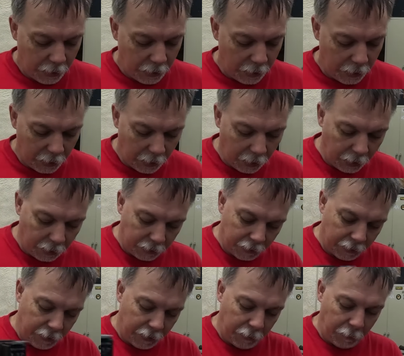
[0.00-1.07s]
And uh,
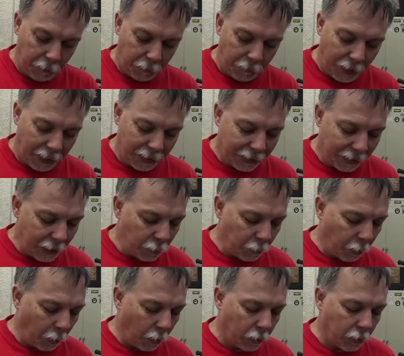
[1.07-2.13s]
I
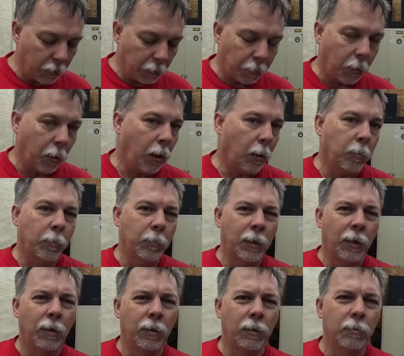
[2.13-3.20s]
think part of the problem
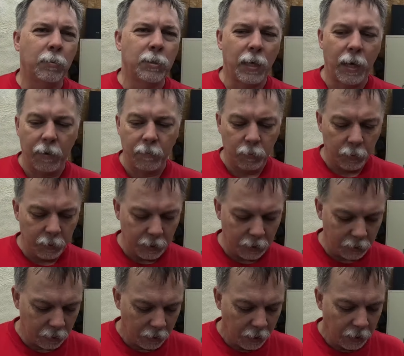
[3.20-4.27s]
that Honda was having with
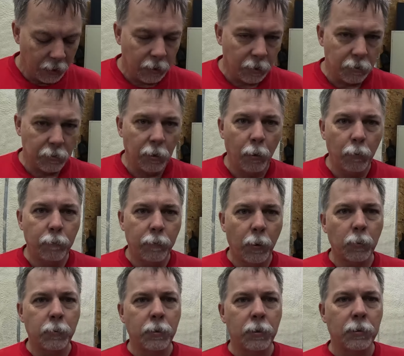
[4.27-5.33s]
this is low
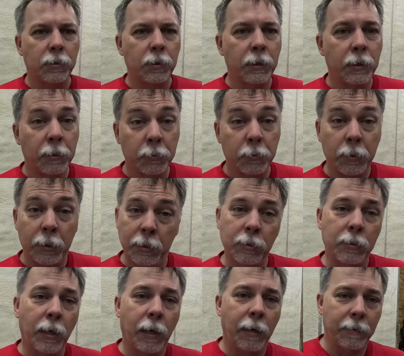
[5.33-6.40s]
voltage. And here's,
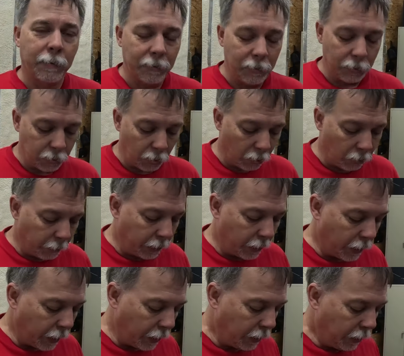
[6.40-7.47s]
here's how I determined
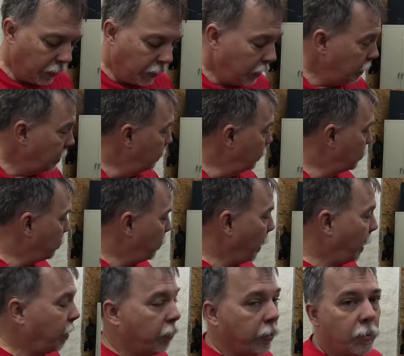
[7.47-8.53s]
that. This
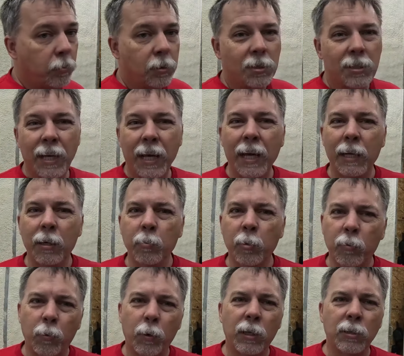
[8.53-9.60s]
battery was dead. And
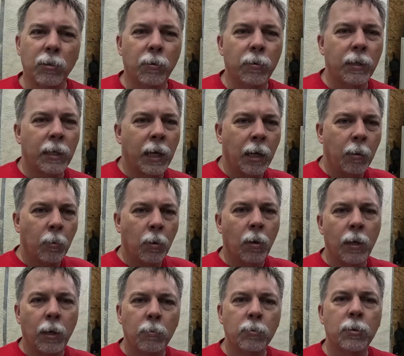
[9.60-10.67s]
before I turned the camera
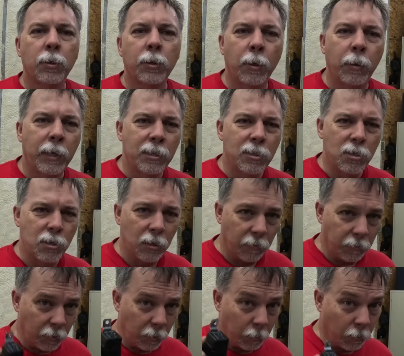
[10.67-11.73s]
on, I was gonna go ahead and
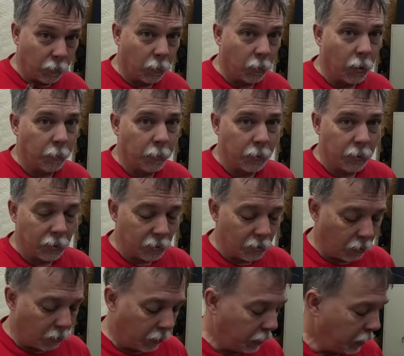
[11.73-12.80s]
shift it before I put this
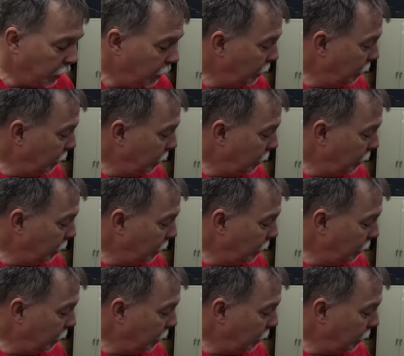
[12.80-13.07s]
on.